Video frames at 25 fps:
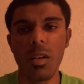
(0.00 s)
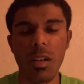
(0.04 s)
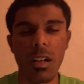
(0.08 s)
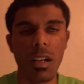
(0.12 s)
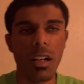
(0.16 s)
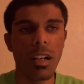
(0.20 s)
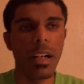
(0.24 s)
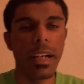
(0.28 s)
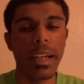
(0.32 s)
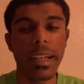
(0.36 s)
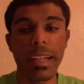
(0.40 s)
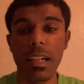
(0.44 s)

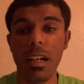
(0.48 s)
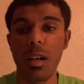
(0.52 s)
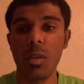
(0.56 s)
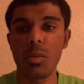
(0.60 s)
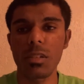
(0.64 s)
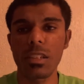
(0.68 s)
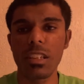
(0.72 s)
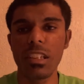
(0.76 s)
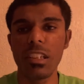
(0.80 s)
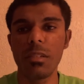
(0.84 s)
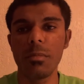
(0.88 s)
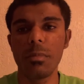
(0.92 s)
hang out
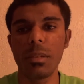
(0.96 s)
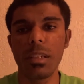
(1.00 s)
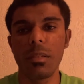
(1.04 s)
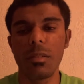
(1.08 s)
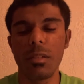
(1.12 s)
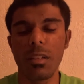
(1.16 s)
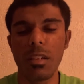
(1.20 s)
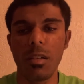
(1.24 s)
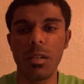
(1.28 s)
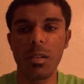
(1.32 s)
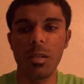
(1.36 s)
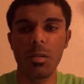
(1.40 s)
with him and,
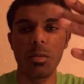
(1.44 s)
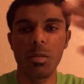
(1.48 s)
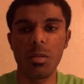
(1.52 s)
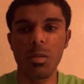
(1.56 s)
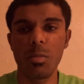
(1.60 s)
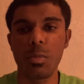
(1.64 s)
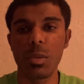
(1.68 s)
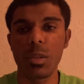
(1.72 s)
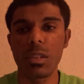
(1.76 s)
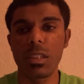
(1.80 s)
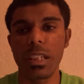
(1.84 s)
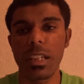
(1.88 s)
we'll
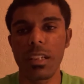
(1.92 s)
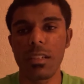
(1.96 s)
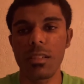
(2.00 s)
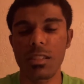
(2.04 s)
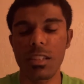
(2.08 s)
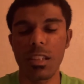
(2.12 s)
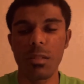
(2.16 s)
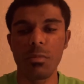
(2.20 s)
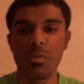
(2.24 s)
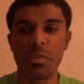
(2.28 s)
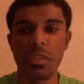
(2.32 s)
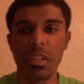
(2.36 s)
put together
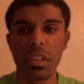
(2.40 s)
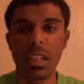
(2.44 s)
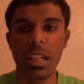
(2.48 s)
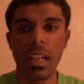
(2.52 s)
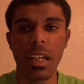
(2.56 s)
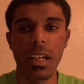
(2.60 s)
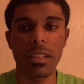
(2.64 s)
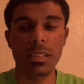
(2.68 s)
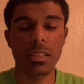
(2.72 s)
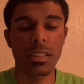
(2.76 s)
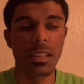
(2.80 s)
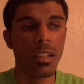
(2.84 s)
something for you
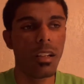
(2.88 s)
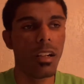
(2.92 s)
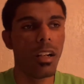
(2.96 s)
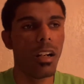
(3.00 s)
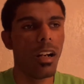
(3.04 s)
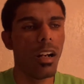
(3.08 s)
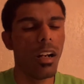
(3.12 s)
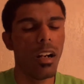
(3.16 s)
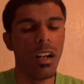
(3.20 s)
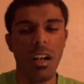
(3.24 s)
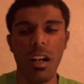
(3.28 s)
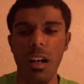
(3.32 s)
guys.
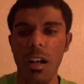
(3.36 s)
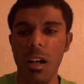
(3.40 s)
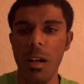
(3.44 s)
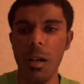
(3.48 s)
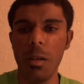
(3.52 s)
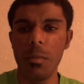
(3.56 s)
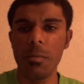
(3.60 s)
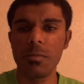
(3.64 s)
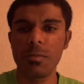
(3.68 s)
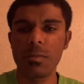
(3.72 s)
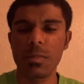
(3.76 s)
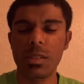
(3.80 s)

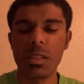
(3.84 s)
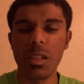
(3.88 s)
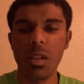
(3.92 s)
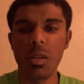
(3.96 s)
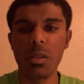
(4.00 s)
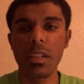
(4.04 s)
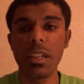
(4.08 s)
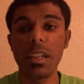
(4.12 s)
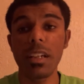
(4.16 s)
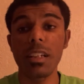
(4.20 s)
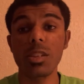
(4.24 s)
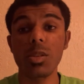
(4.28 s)
So
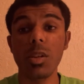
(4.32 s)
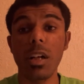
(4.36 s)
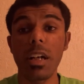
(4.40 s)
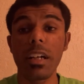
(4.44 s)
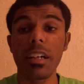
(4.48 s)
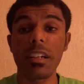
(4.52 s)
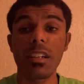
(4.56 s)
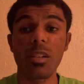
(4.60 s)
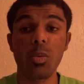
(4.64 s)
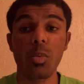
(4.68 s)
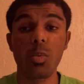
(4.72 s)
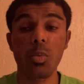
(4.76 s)
yeah, so I
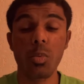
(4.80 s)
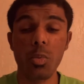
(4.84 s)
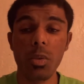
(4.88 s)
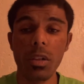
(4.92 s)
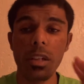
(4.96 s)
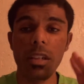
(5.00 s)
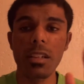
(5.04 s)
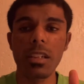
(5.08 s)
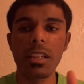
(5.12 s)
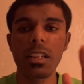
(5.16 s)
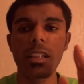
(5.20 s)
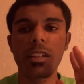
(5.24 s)
had a
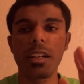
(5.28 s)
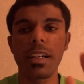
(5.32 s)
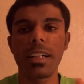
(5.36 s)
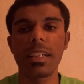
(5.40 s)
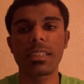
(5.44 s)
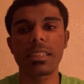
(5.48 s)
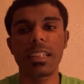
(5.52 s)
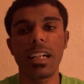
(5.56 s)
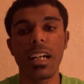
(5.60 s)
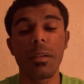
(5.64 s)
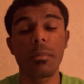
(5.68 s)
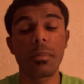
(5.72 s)
really
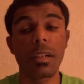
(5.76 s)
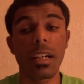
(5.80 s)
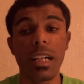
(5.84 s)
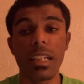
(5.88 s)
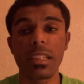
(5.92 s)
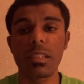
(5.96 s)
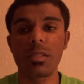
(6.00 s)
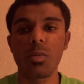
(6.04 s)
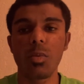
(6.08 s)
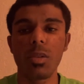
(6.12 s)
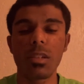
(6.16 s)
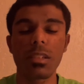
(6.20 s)
great time,
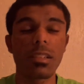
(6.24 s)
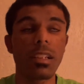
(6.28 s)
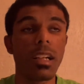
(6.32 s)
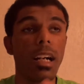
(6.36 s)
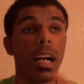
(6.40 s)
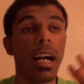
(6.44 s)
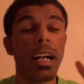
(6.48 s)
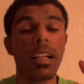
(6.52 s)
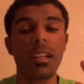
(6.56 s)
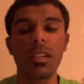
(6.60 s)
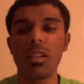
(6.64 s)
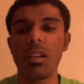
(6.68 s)
guys. And
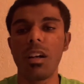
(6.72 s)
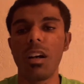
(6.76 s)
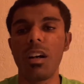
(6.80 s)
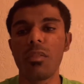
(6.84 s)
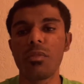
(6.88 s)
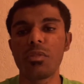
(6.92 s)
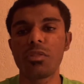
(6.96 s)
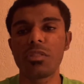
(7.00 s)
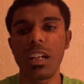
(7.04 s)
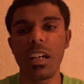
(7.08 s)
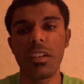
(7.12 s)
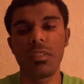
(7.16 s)
I
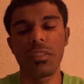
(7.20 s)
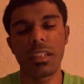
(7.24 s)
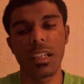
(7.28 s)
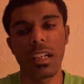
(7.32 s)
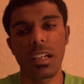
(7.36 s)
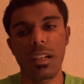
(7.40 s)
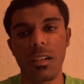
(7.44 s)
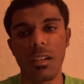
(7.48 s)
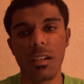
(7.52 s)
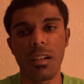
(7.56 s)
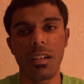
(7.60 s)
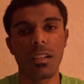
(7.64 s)
love driving
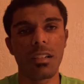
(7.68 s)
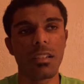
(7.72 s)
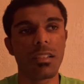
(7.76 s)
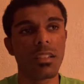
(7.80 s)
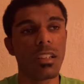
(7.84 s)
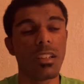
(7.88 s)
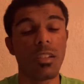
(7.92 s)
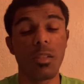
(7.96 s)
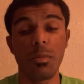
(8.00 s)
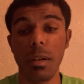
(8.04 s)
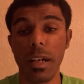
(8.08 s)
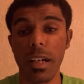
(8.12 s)
that car.
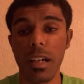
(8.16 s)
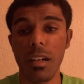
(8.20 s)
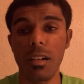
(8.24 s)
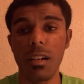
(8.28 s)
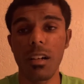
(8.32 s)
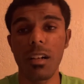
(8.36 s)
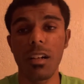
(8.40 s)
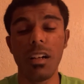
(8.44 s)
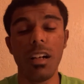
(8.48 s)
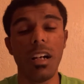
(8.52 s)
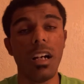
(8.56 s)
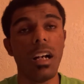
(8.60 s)
My
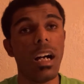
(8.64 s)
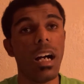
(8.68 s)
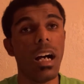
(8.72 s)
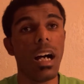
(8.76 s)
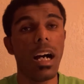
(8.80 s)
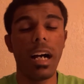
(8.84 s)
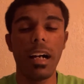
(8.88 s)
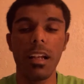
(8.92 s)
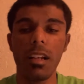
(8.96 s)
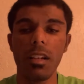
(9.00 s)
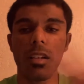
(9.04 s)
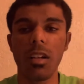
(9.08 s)
car,
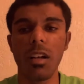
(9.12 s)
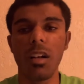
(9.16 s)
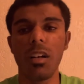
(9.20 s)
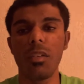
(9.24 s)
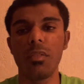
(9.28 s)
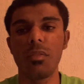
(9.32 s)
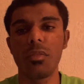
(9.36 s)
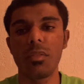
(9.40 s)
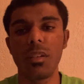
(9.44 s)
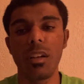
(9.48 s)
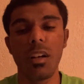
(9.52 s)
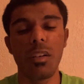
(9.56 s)
I
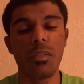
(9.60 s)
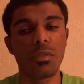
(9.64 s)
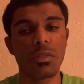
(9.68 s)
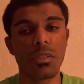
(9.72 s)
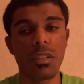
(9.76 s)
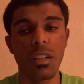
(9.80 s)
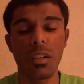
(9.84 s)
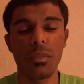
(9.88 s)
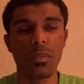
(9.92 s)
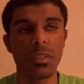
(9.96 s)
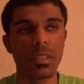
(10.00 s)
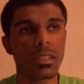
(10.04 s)

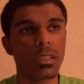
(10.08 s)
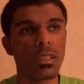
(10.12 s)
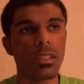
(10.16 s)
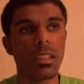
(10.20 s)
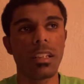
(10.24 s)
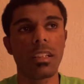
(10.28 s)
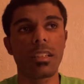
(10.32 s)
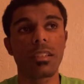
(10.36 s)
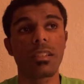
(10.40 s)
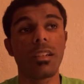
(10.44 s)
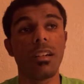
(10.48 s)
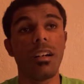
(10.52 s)
love it to
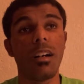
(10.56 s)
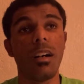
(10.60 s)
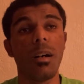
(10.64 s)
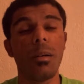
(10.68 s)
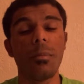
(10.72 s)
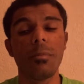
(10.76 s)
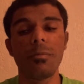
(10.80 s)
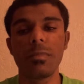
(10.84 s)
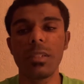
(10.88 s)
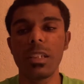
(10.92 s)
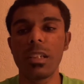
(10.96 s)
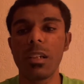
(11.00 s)
death.
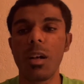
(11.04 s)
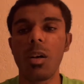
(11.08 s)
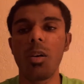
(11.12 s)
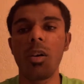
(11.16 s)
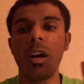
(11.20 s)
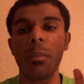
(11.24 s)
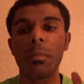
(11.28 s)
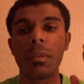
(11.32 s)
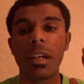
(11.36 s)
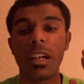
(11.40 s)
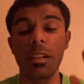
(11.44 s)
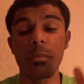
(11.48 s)
I'm
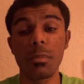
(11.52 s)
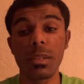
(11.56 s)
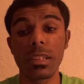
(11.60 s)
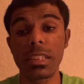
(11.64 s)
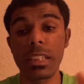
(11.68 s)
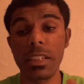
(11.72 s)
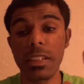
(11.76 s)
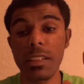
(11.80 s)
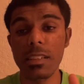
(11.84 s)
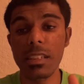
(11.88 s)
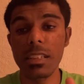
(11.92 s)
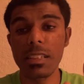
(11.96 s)
not a
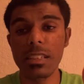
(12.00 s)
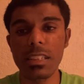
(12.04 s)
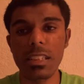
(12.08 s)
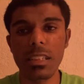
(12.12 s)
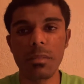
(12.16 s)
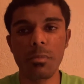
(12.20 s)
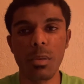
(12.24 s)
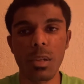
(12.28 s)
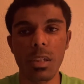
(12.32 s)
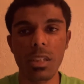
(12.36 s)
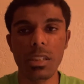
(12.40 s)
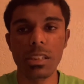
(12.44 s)

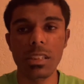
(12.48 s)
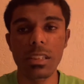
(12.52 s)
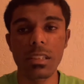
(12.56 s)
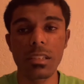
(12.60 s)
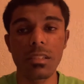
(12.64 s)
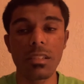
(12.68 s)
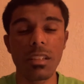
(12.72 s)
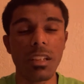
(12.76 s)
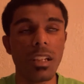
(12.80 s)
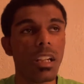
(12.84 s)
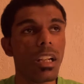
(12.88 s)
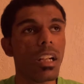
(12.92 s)
materialistic
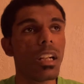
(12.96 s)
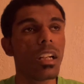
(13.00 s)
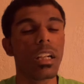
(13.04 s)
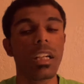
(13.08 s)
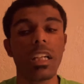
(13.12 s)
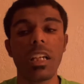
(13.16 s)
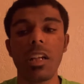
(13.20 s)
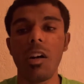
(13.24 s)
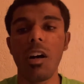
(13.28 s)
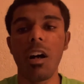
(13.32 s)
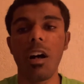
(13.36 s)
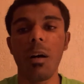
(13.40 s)
person.
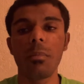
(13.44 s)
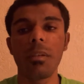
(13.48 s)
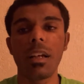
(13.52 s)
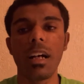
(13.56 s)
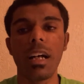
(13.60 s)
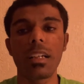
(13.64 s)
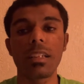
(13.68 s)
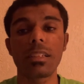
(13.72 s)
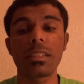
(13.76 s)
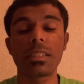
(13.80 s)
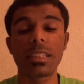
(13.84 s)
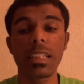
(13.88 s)
I'm
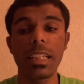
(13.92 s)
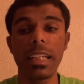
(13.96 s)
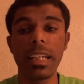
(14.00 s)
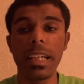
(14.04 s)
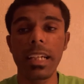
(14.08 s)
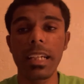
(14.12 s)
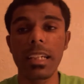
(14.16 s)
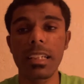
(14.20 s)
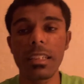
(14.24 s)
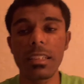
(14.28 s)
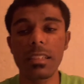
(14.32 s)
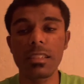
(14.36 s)
not
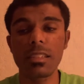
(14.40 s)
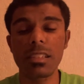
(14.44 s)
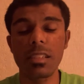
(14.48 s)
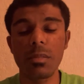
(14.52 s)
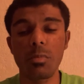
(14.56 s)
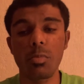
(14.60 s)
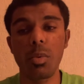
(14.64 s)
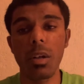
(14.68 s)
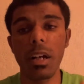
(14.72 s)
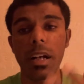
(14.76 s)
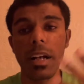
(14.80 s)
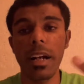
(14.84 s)
saying this to
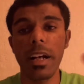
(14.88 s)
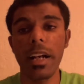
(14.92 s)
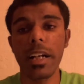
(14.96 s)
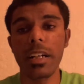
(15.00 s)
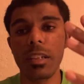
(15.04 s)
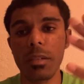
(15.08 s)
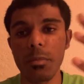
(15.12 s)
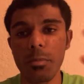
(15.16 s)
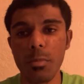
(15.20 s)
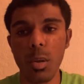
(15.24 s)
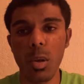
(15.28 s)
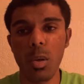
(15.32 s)
brag
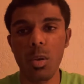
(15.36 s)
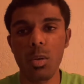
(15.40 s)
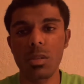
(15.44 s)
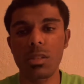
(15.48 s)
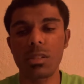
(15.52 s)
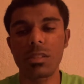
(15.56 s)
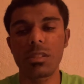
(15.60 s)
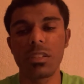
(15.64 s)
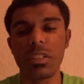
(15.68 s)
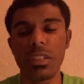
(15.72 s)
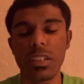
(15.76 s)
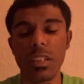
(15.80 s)
or
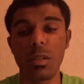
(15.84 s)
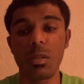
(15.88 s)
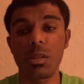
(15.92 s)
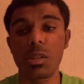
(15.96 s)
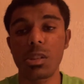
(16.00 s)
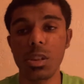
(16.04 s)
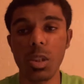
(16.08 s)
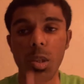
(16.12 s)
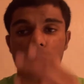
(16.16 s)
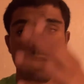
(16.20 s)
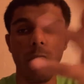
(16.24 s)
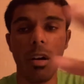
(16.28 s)
boast,
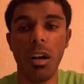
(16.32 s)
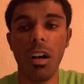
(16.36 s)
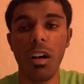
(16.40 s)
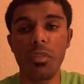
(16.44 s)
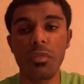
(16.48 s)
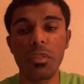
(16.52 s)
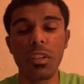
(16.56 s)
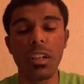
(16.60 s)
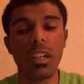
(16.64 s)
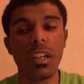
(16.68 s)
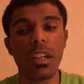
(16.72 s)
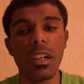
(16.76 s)
show
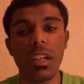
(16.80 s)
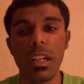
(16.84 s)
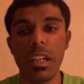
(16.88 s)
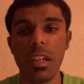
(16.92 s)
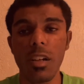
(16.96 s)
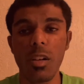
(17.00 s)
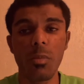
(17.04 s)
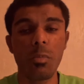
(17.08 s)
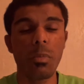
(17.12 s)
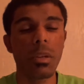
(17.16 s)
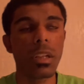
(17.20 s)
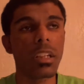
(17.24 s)
off.
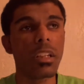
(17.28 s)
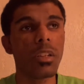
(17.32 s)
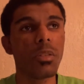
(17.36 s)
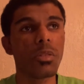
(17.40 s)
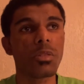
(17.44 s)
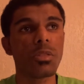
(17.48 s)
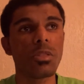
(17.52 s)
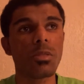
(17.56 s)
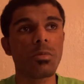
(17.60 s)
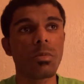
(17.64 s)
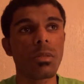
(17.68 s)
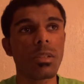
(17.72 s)
Big
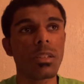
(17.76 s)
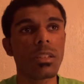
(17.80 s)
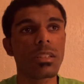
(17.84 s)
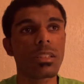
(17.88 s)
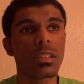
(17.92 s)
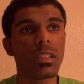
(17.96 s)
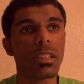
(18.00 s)
YouTubers,